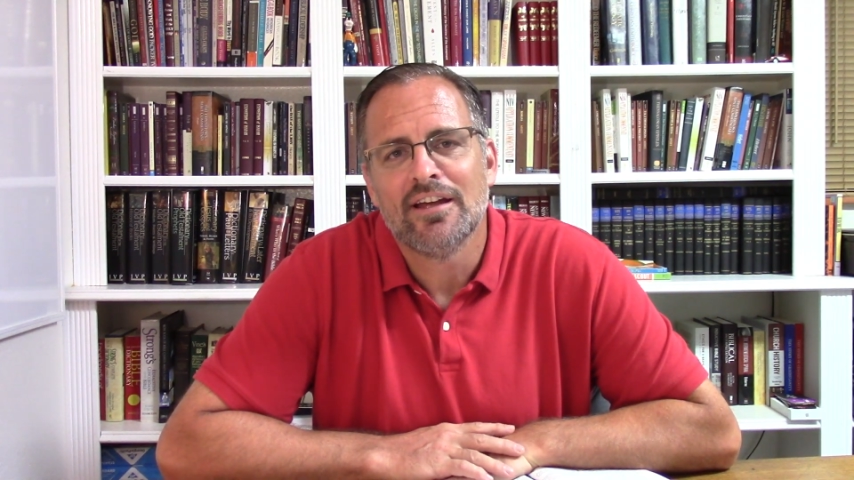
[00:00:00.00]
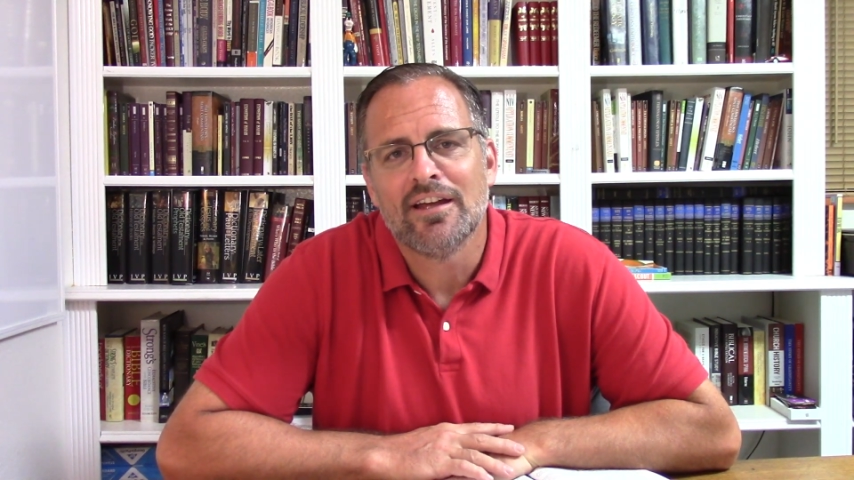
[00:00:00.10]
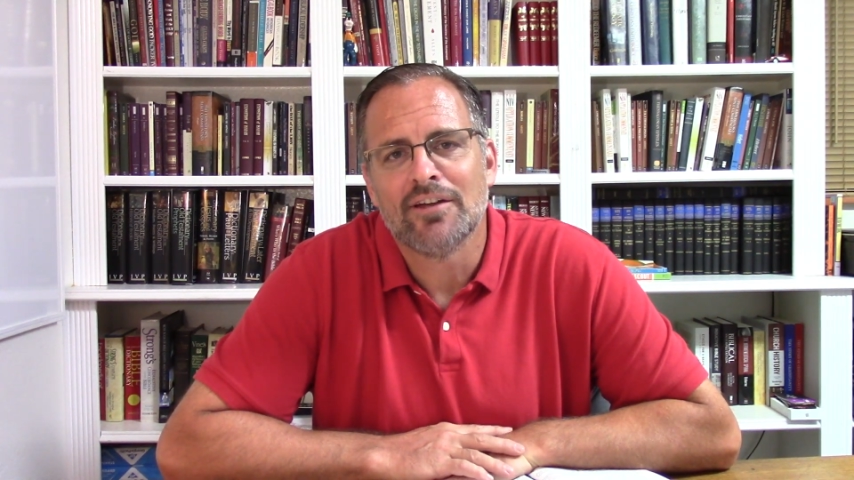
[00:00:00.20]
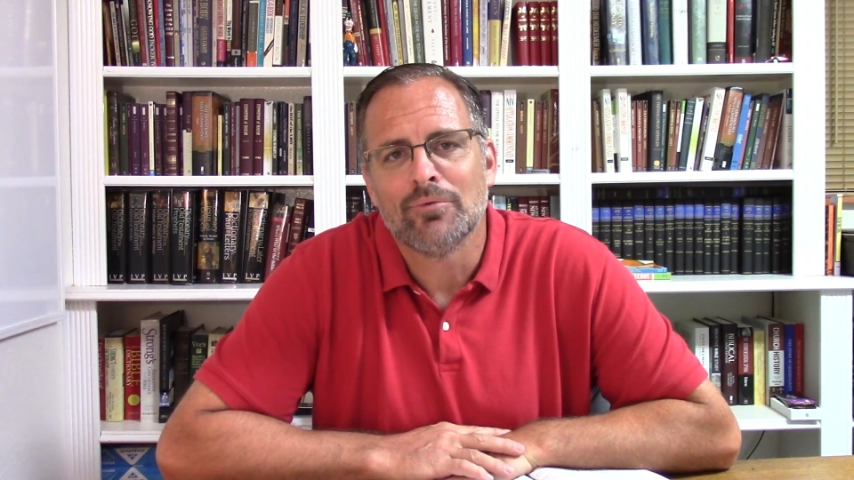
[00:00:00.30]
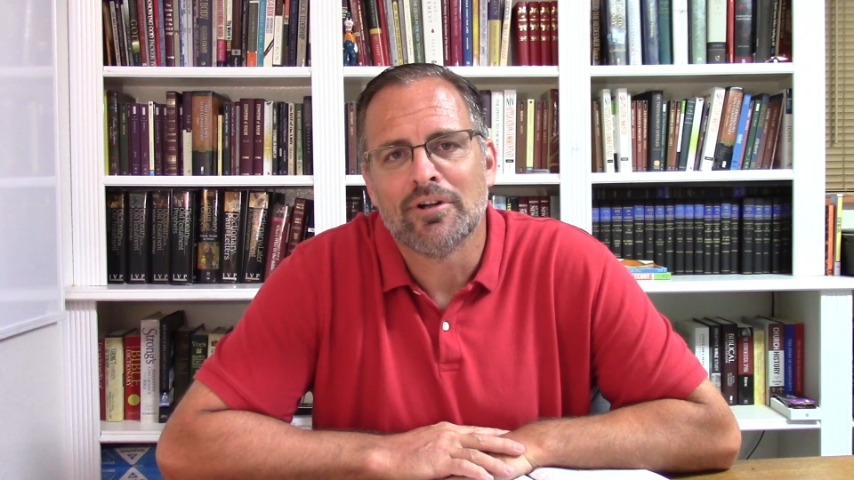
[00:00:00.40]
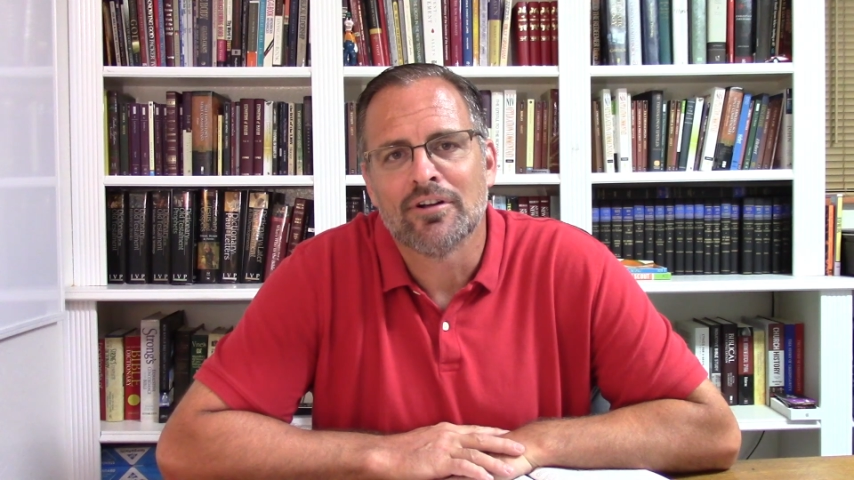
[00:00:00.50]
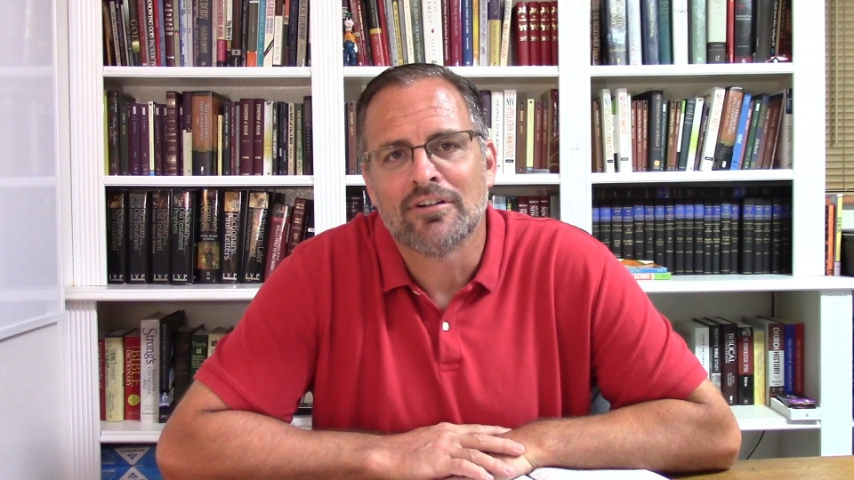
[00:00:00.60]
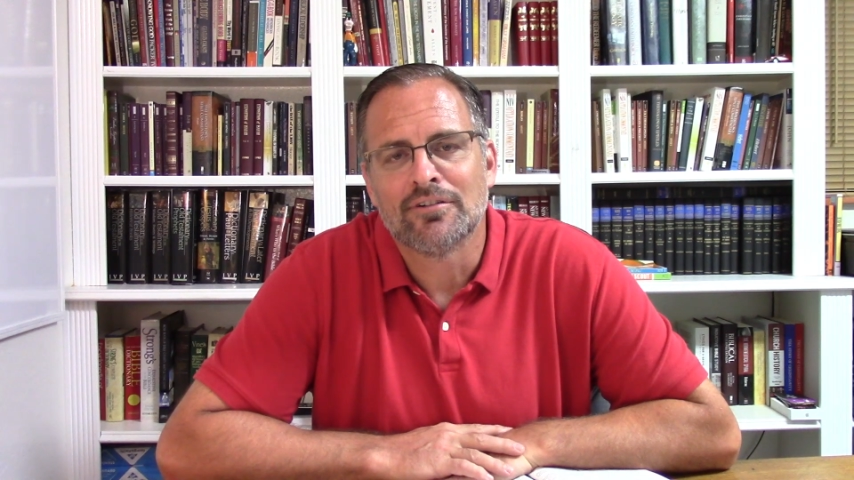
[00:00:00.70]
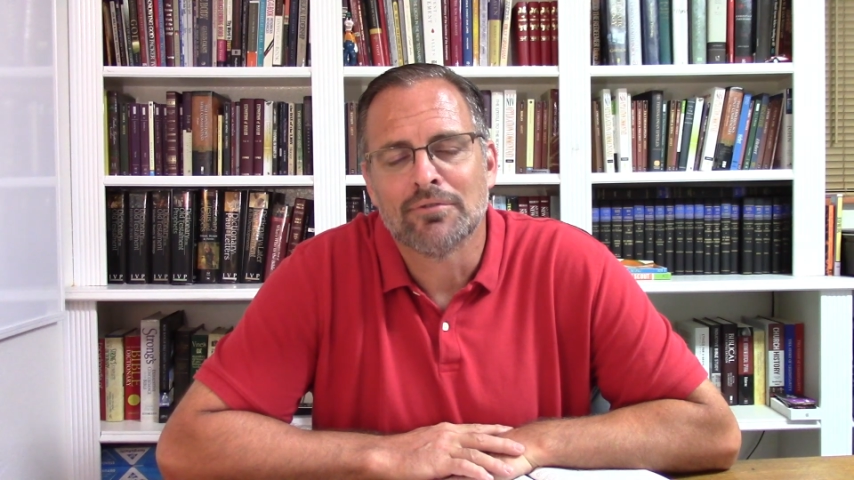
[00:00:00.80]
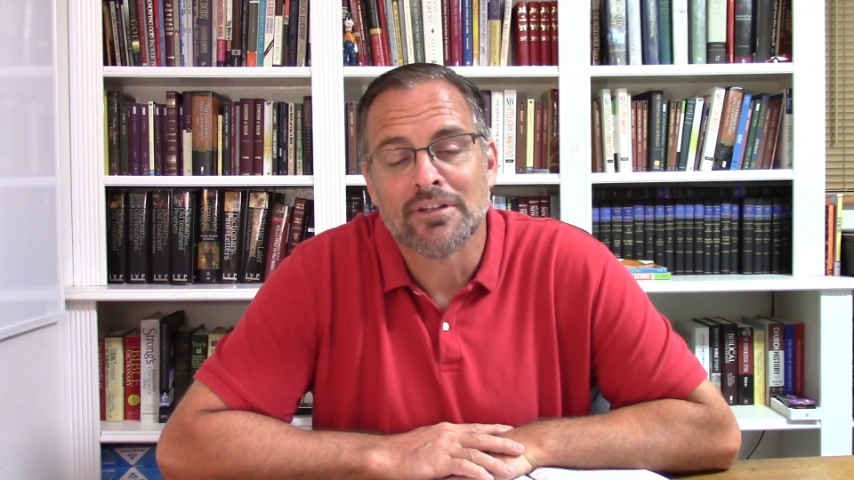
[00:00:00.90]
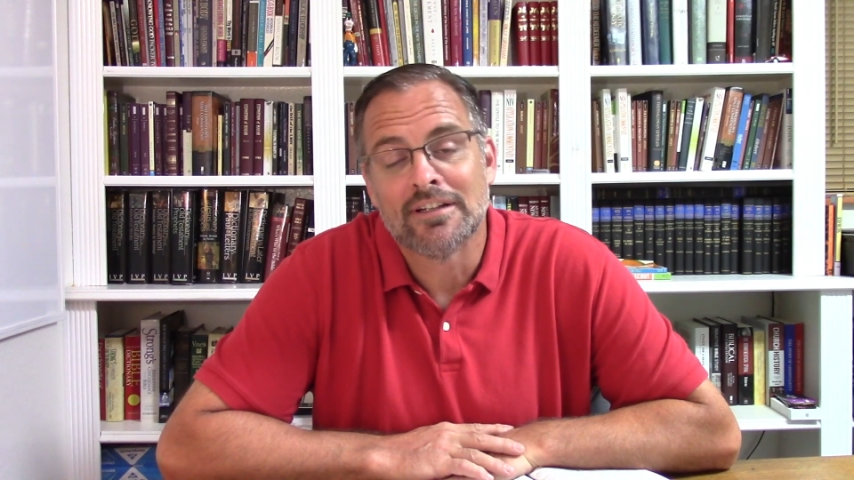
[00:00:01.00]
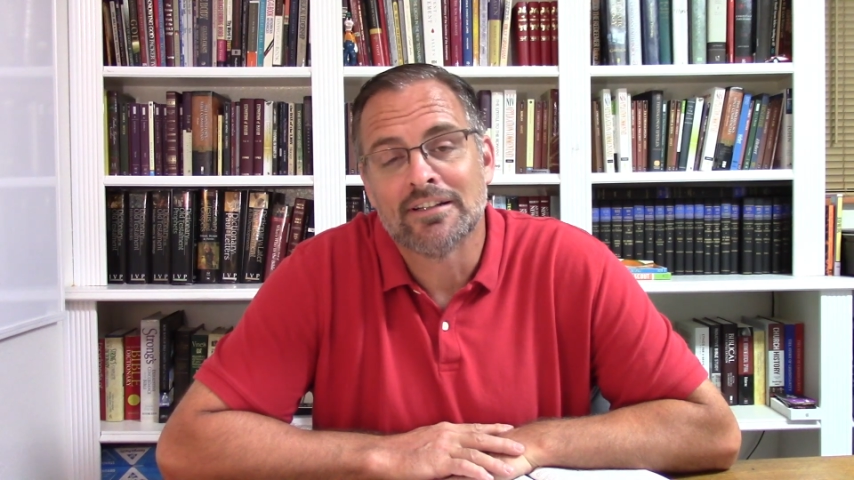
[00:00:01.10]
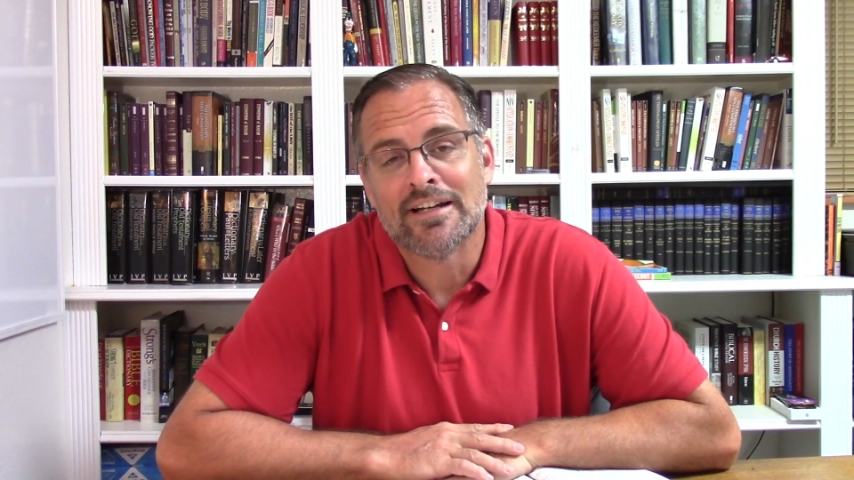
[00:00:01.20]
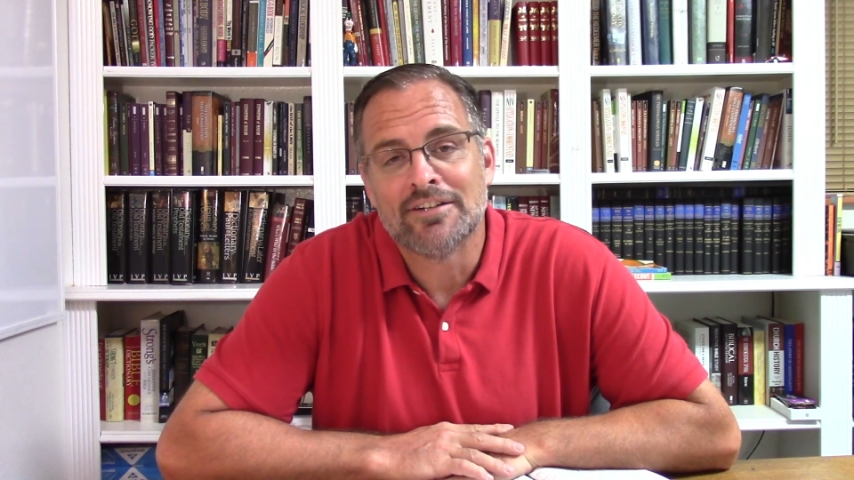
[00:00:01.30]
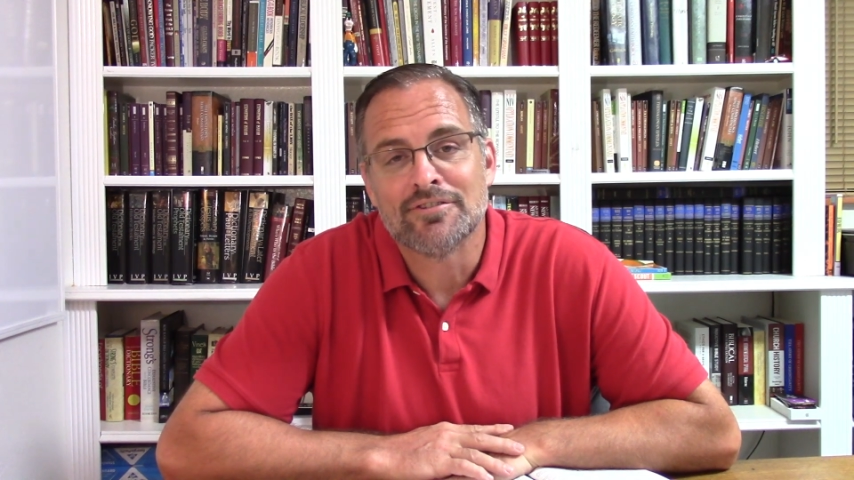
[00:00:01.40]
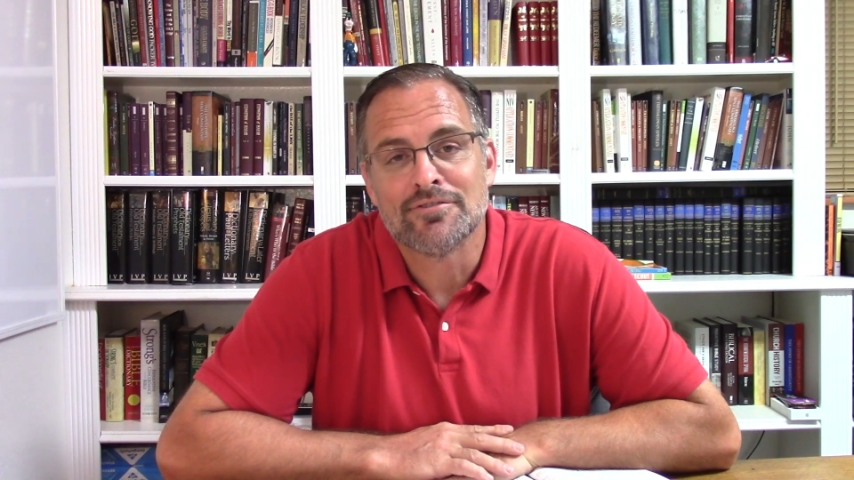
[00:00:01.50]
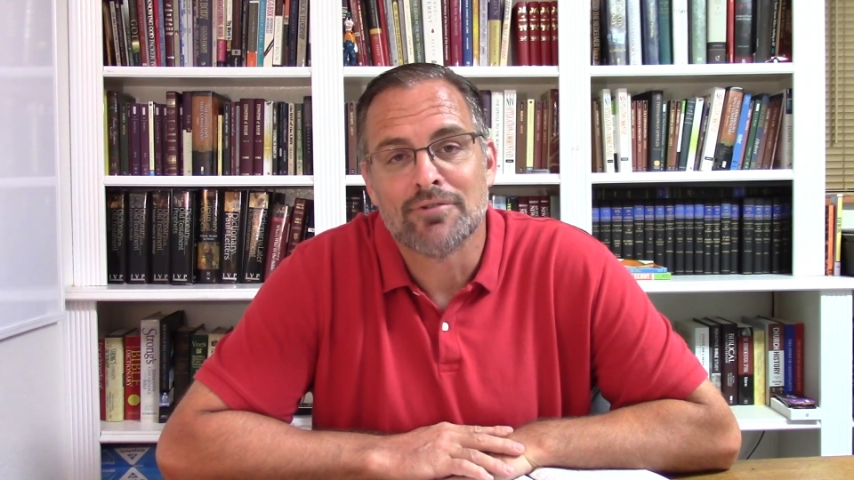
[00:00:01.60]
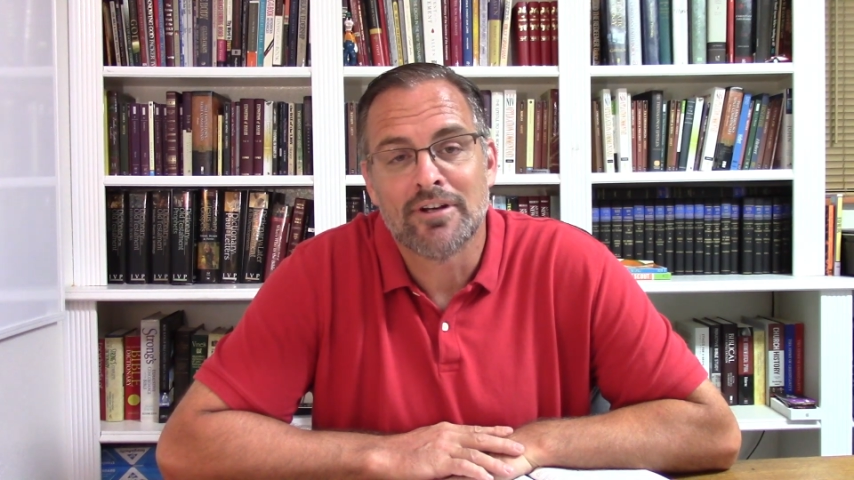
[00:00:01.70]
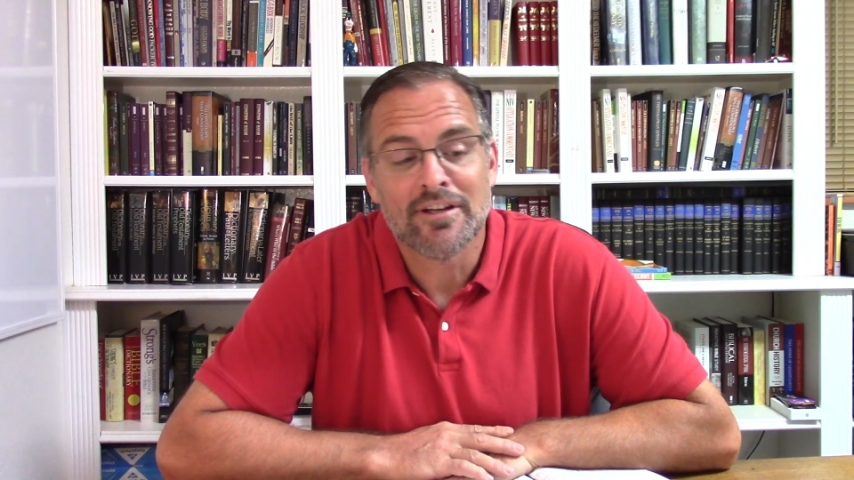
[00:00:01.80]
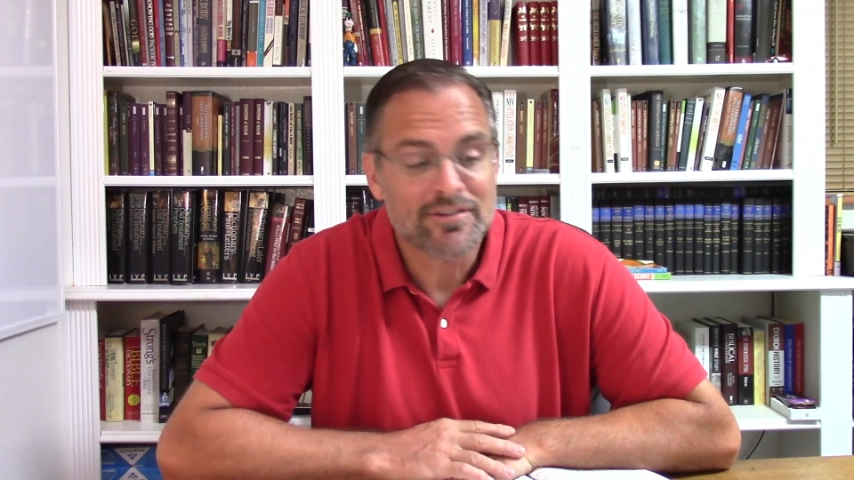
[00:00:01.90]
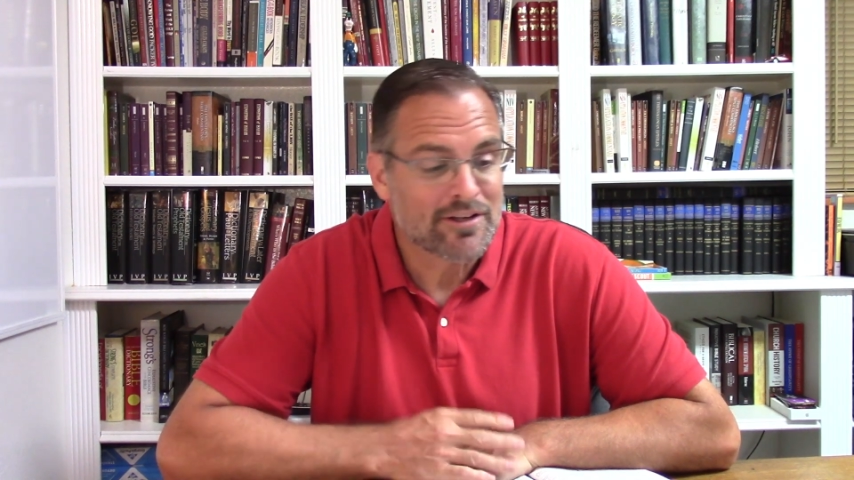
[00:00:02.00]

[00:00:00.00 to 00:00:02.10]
and we are really glad you're joining us,